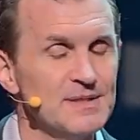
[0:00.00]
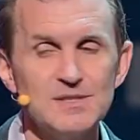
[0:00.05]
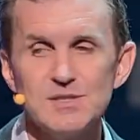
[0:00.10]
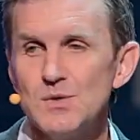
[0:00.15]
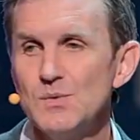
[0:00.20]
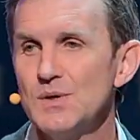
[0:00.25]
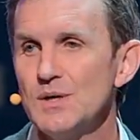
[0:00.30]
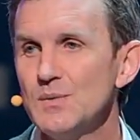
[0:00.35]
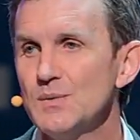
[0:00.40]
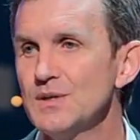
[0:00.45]
So
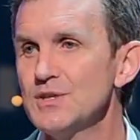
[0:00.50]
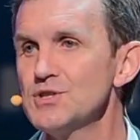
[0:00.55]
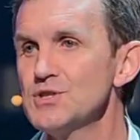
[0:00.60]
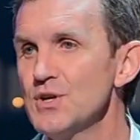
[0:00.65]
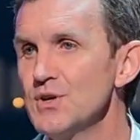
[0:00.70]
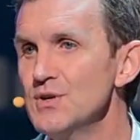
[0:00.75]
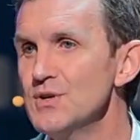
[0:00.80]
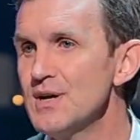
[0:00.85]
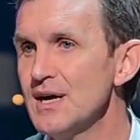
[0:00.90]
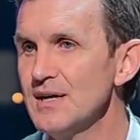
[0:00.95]
what I want to show
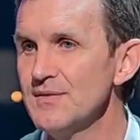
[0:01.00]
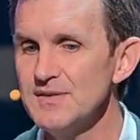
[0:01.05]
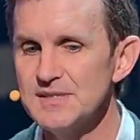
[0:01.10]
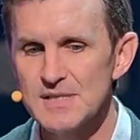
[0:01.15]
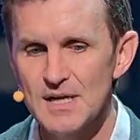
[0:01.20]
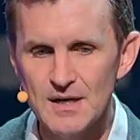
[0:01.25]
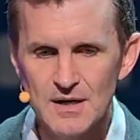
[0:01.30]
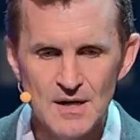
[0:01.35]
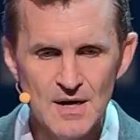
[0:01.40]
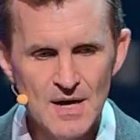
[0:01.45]
you kind of as
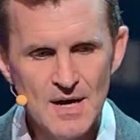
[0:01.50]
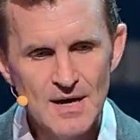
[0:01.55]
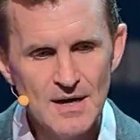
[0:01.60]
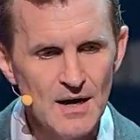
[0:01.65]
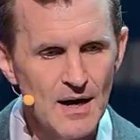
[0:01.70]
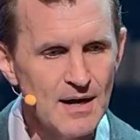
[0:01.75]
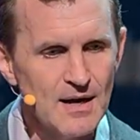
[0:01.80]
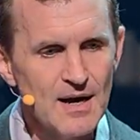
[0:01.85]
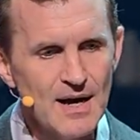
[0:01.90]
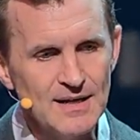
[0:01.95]
our
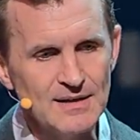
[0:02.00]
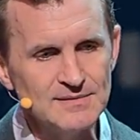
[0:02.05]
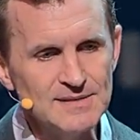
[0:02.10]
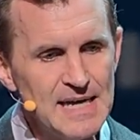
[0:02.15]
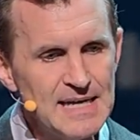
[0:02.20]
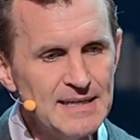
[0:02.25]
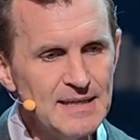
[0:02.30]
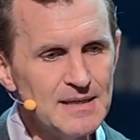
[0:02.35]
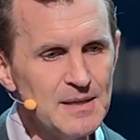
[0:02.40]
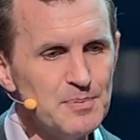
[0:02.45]
kind of
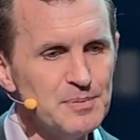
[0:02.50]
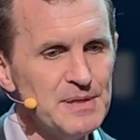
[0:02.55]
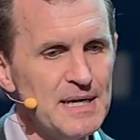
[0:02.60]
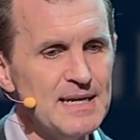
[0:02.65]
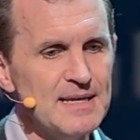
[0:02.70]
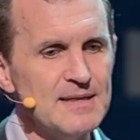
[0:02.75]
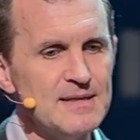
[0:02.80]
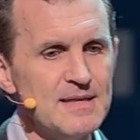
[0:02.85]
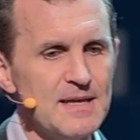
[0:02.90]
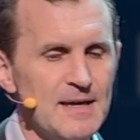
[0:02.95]
landing the
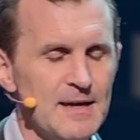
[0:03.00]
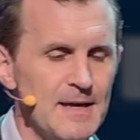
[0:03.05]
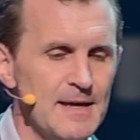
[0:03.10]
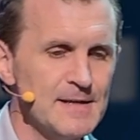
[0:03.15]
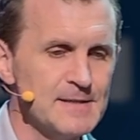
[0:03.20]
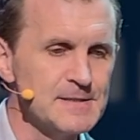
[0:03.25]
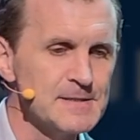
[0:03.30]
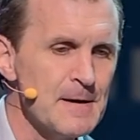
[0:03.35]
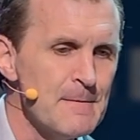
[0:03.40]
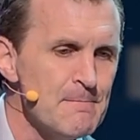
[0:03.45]
plane thing
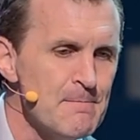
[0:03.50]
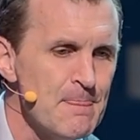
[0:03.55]
is,